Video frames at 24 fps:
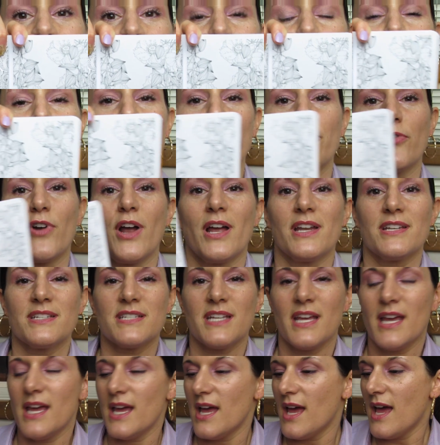at the
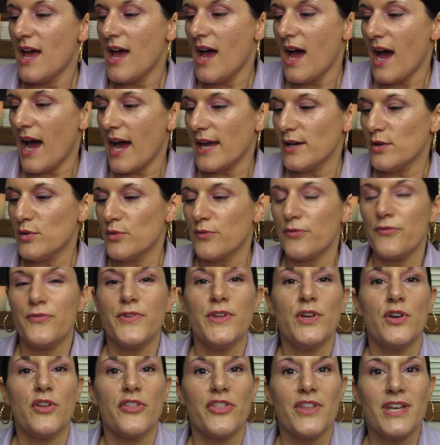front. I don't
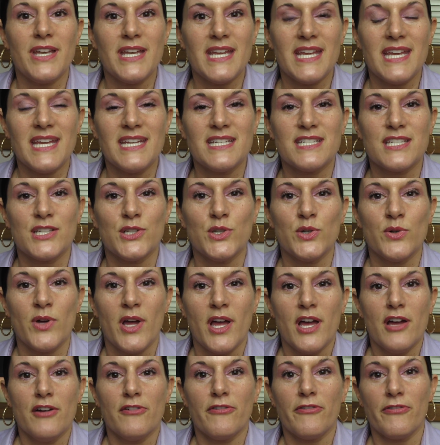feel the need to
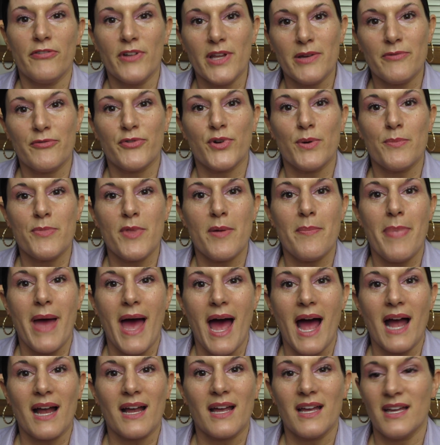flip from the
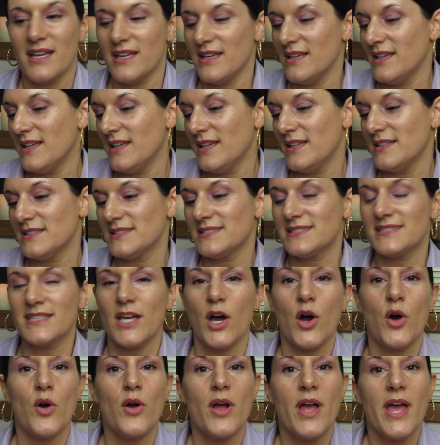back.
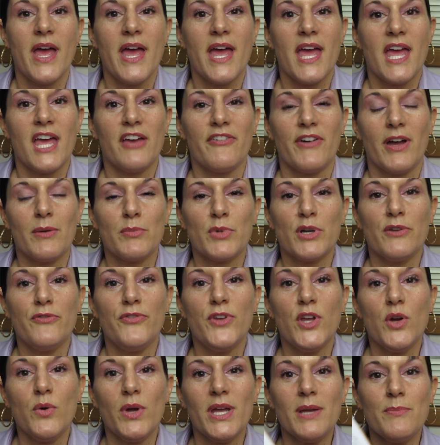So if I'm
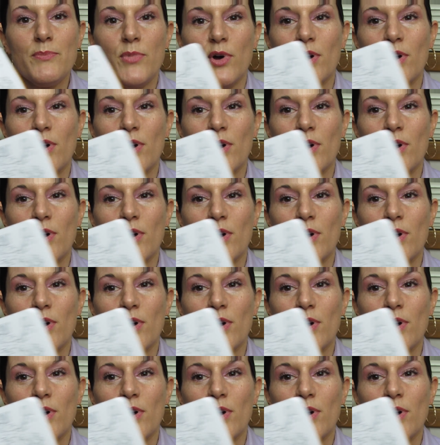reviewing